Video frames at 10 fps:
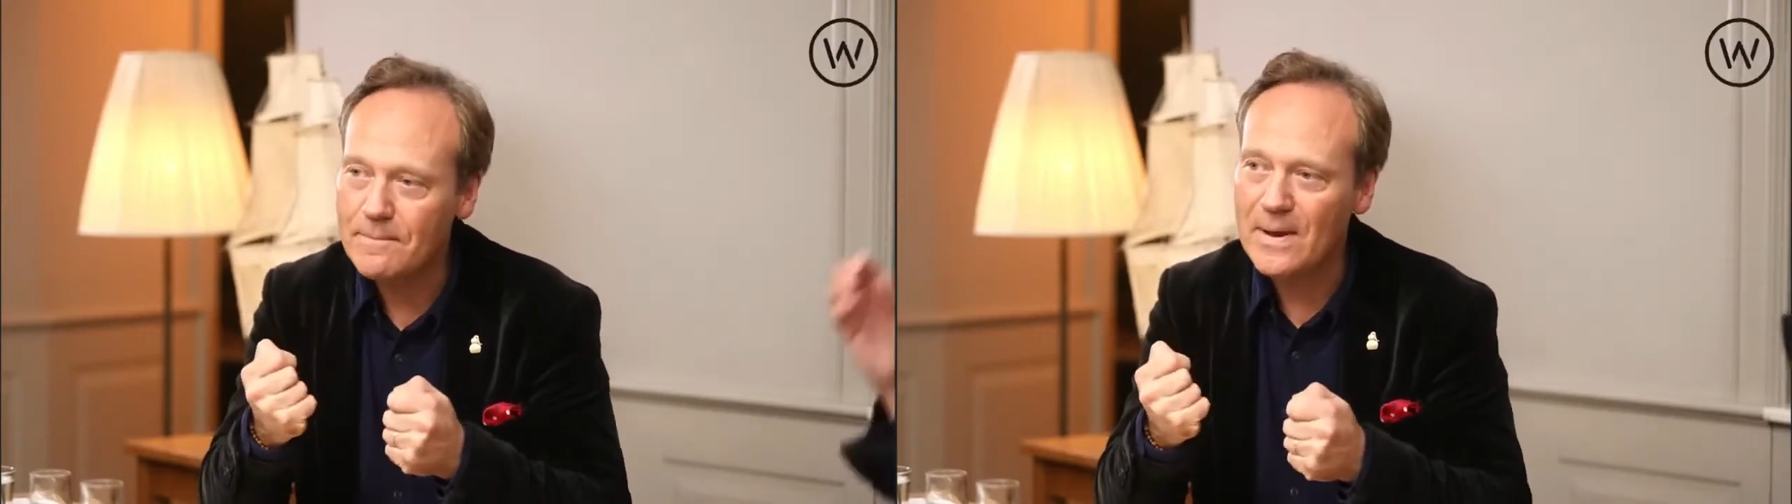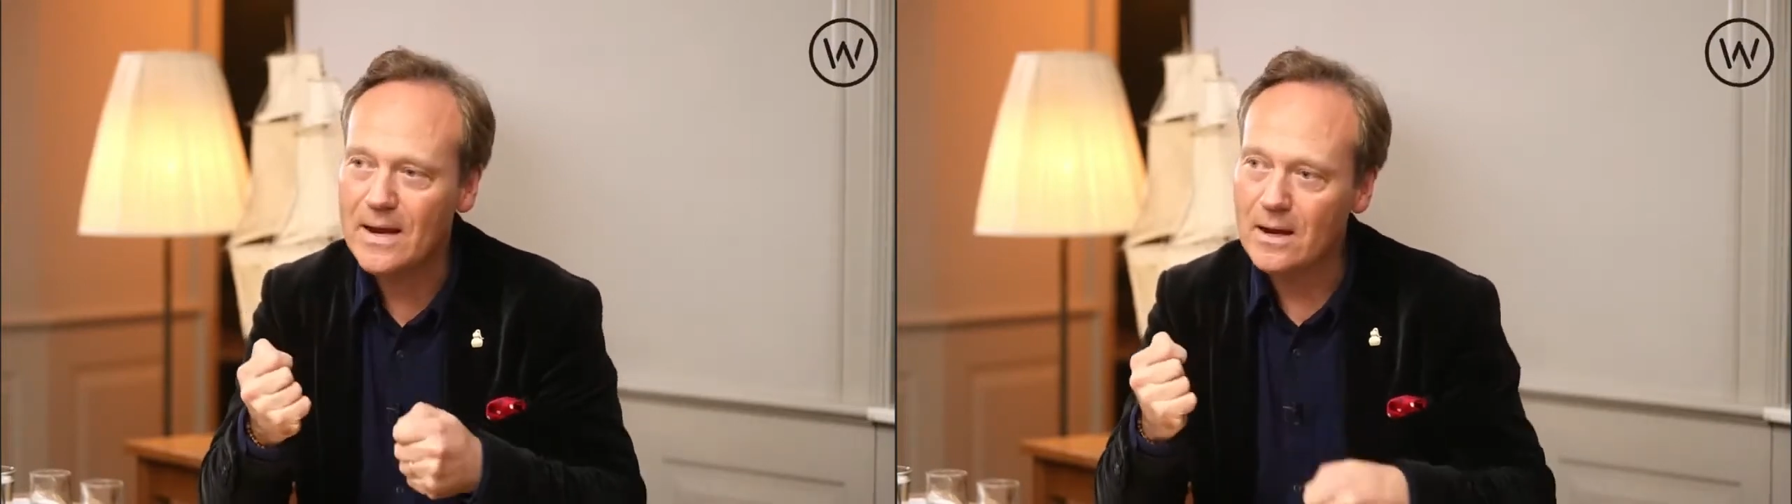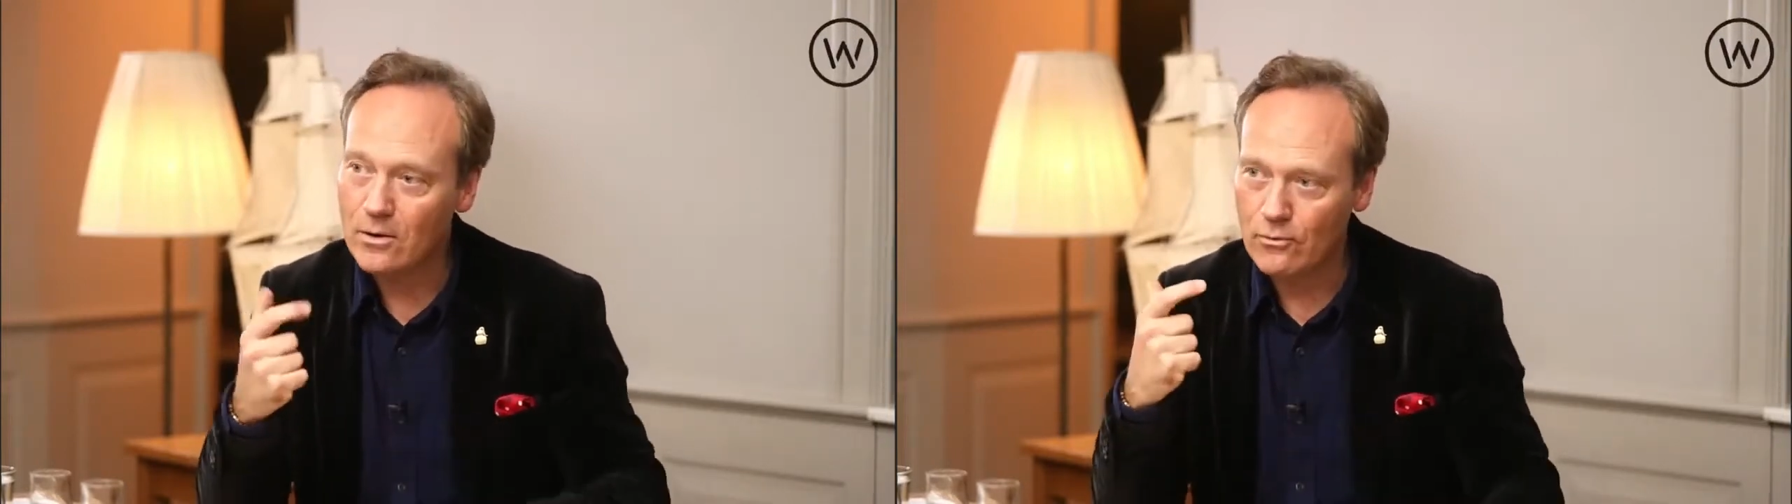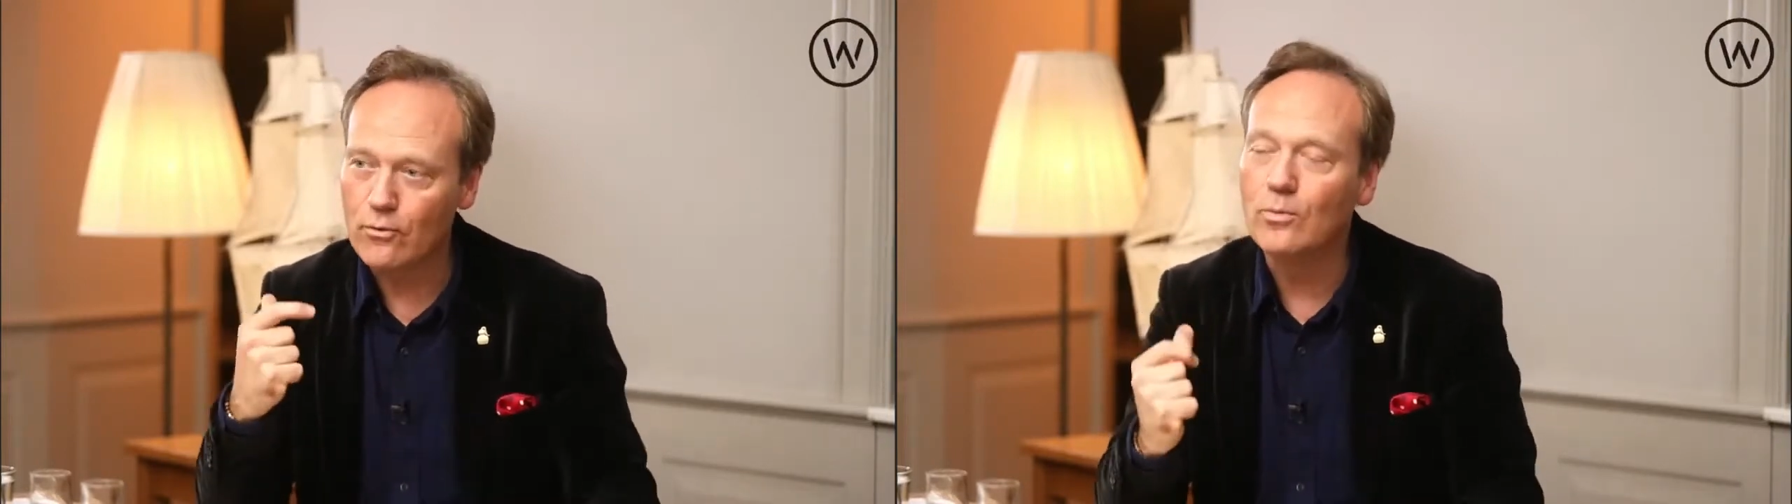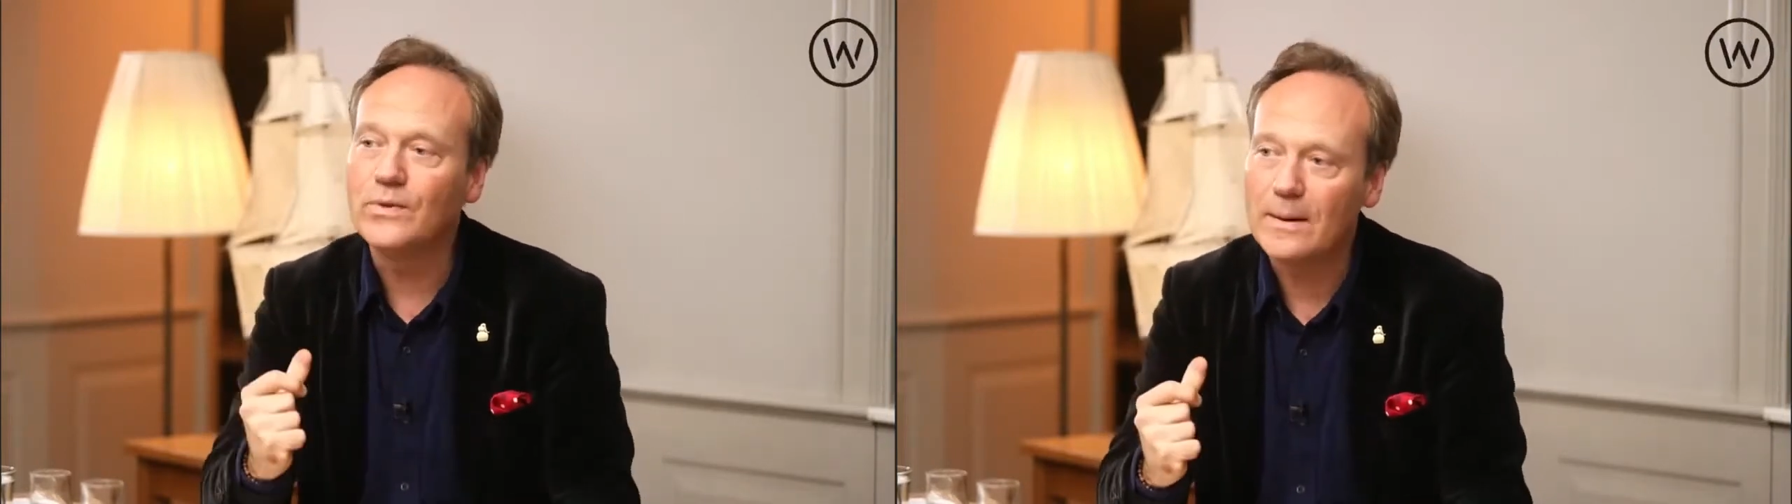sipping,
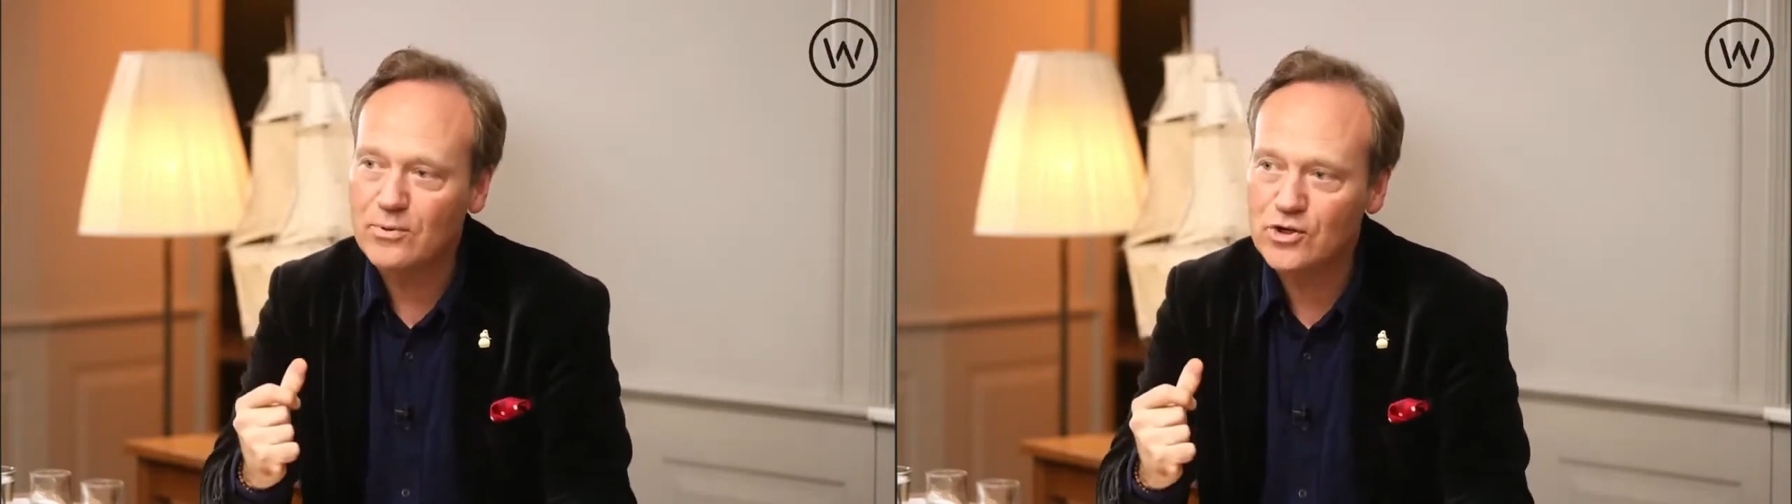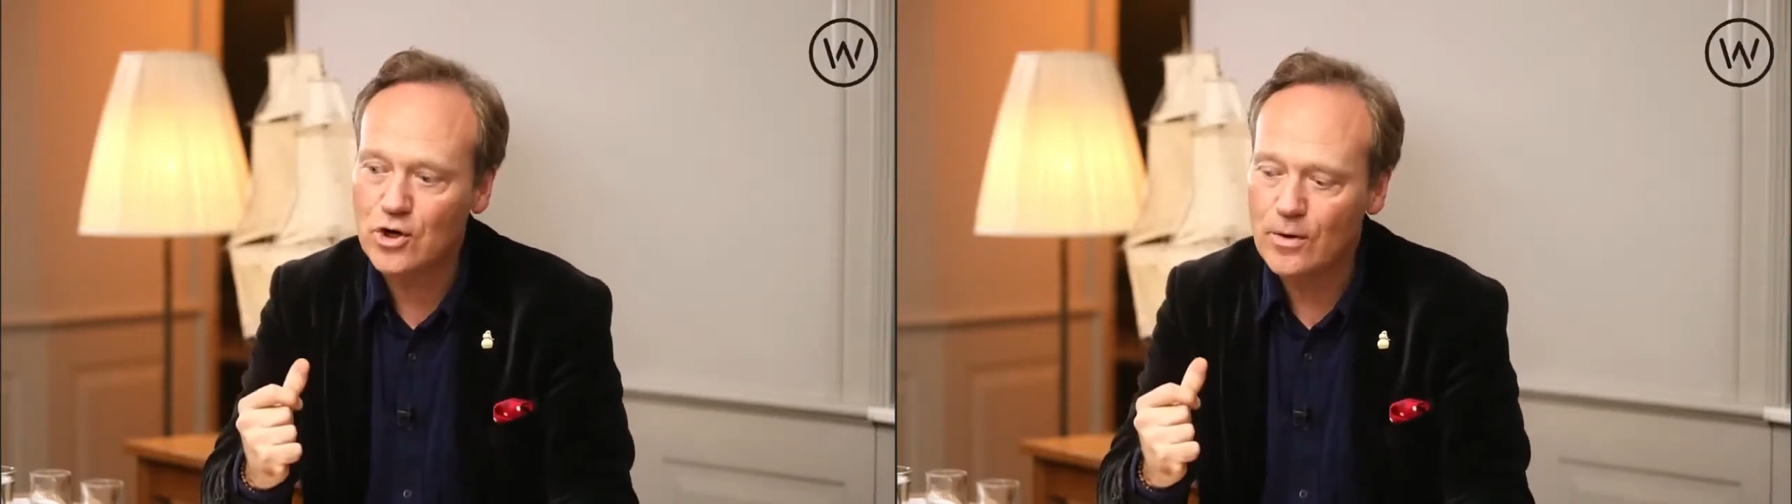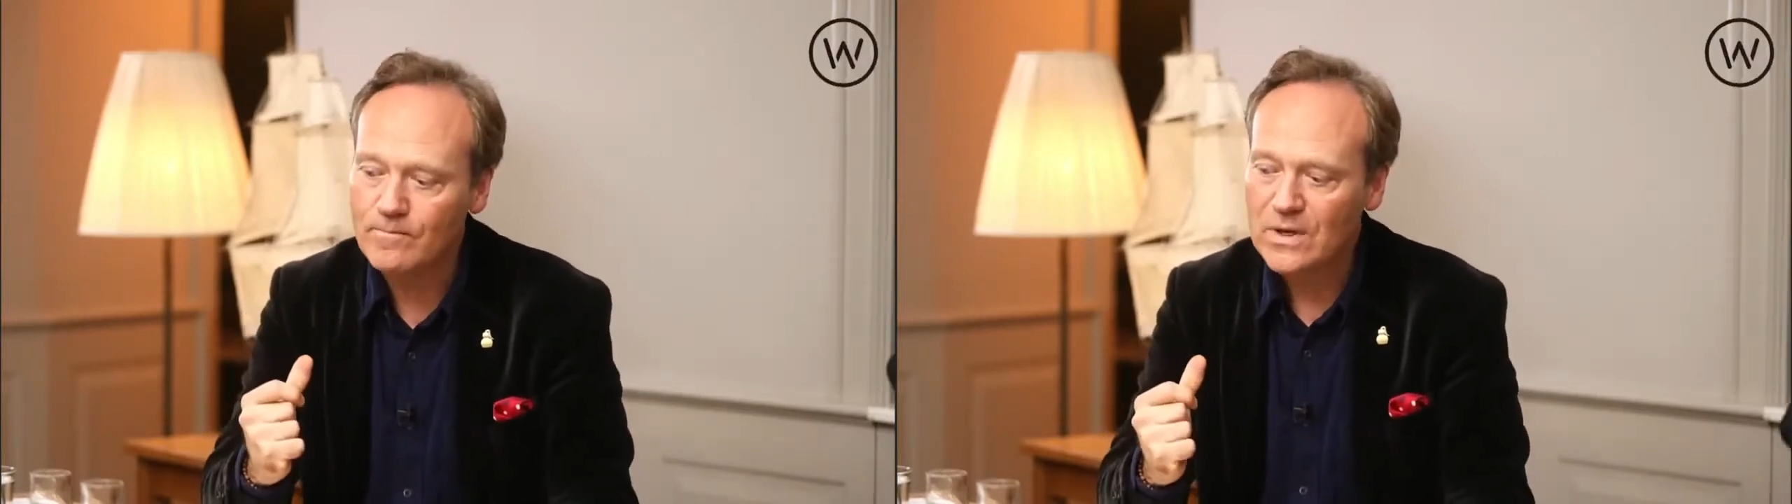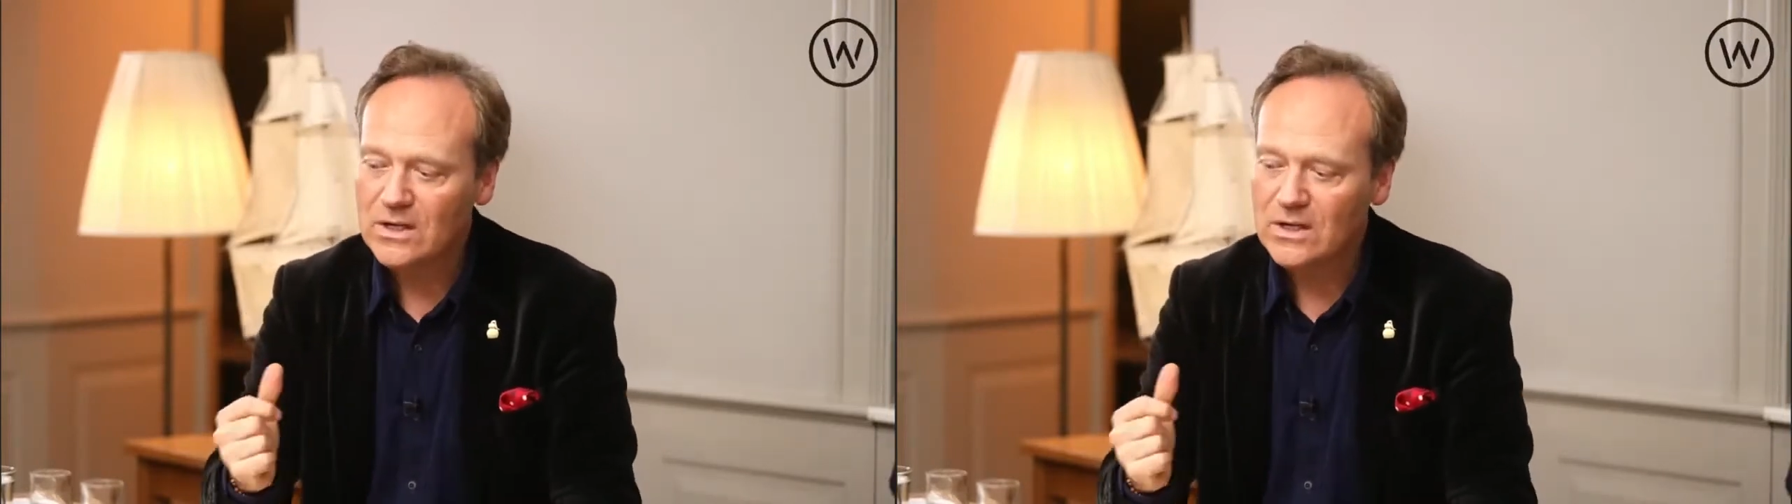room temperature.